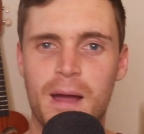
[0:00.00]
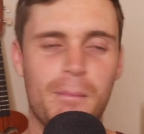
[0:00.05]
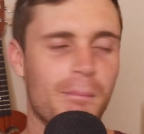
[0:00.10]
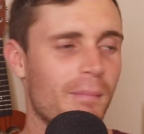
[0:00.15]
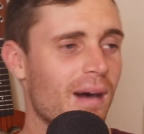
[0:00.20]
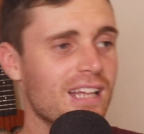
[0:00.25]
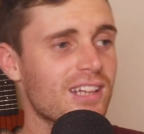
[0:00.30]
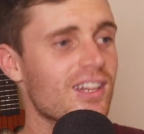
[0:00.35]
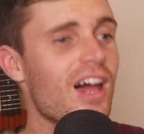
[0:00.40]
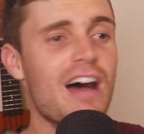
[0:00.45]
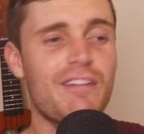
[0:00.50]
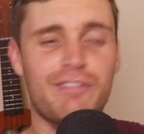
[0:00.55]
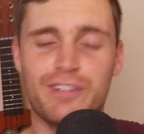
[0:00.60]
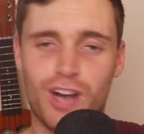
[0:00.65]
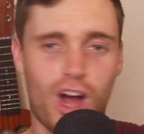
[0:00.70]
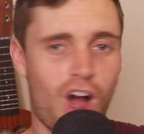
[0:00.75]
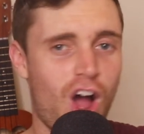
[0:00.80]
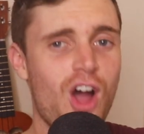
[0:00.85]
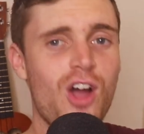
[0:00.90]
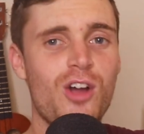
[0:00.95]
My life
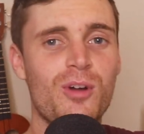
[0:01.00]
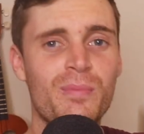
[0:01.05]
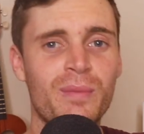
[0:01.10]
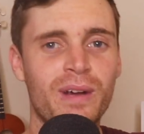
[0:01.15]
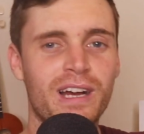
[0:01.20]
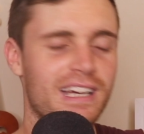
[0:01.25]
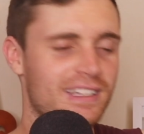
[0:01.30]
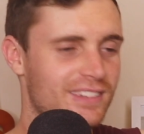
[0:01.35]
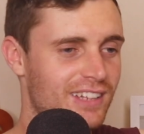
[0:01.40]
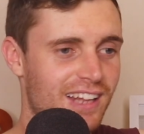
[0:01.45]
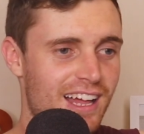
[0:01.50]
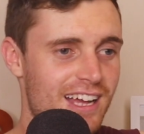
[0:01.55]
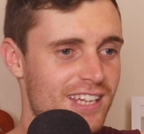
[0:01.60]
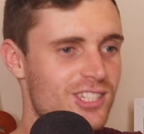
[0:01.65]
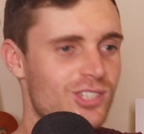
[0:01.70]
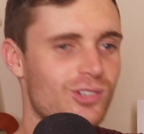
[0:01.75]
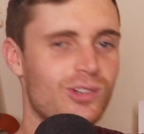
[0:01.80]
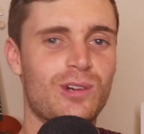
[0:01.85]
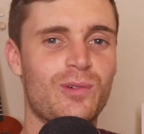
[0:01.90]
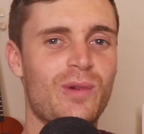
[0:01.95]
at home in the
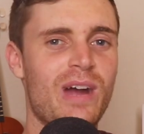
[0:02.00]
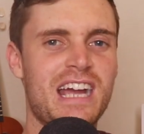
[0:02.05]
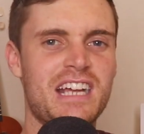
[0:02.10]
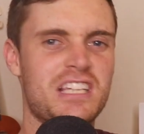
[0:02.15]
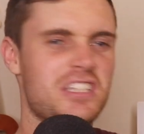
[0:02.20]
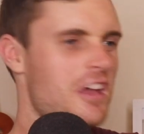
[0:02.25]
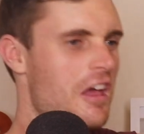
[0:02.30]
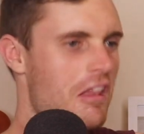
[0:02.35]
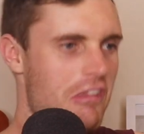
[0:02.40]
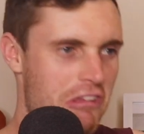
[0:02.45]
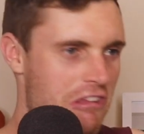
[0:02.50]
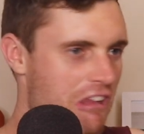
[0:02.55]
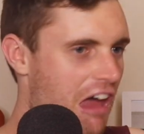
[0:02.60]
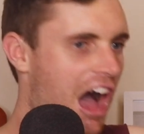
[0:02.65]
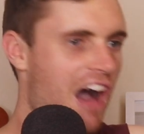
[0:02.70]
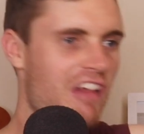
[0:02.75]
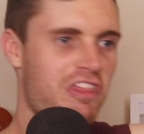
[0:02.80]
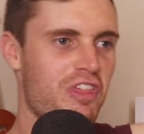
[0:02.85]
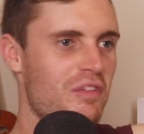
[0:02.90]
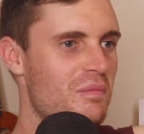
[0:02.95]
last 3 weeks,
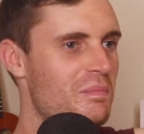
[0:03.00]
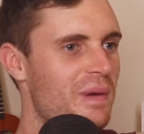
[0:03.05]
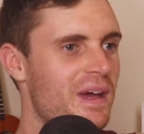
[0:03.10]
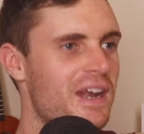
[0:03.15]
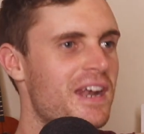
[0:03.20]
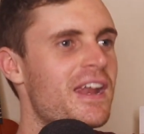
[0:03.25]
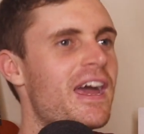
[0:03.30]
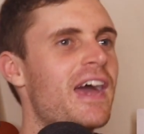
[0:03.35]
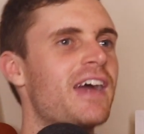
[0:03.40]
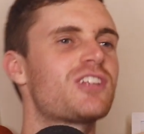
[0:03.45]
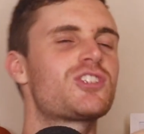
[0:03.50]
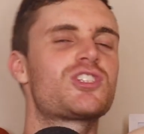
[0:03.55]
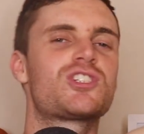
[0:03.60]
nothing but net.